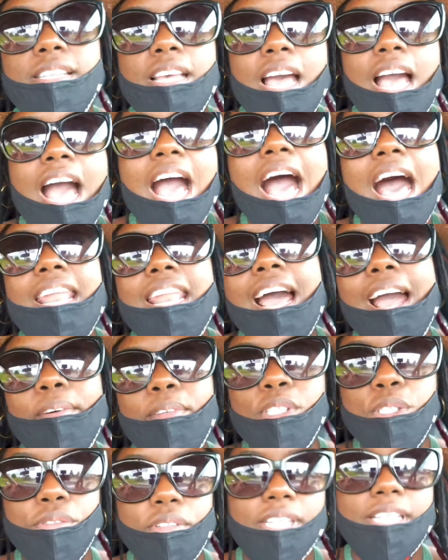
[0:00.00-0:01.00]
And I
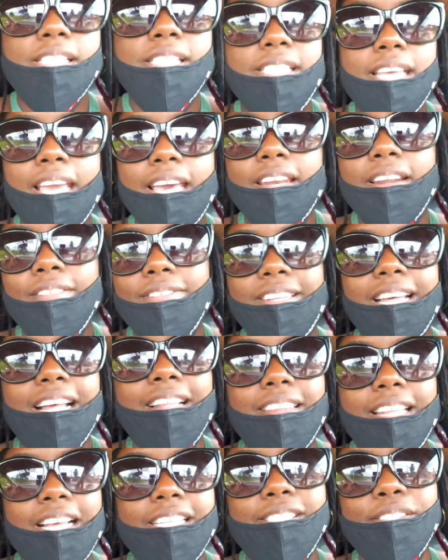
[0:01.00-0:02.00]
was really scared of
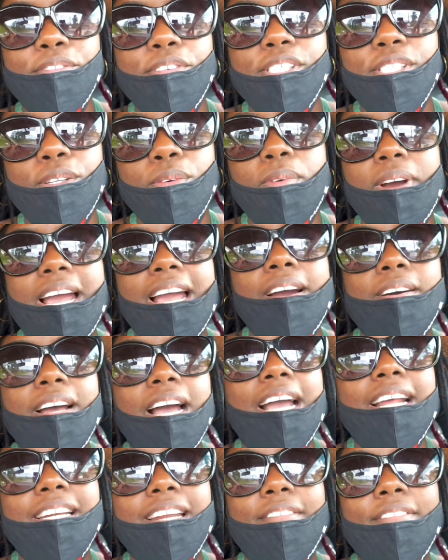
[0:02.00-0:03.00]
that. That's the reason why
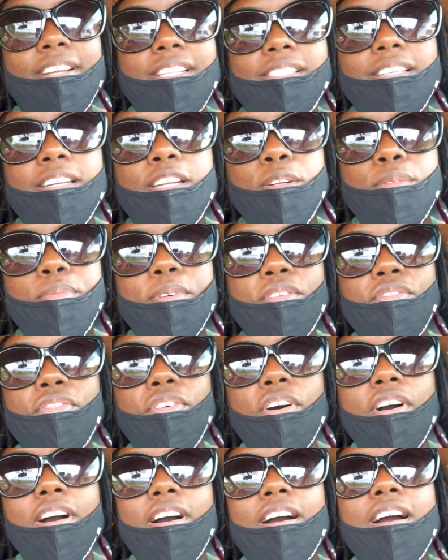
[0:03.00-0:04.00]
I never did it
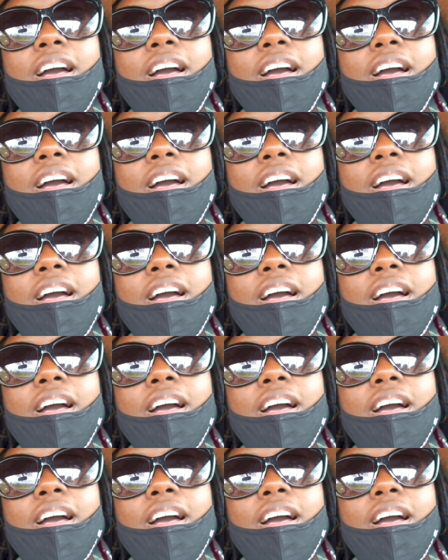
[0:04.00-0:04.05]
before.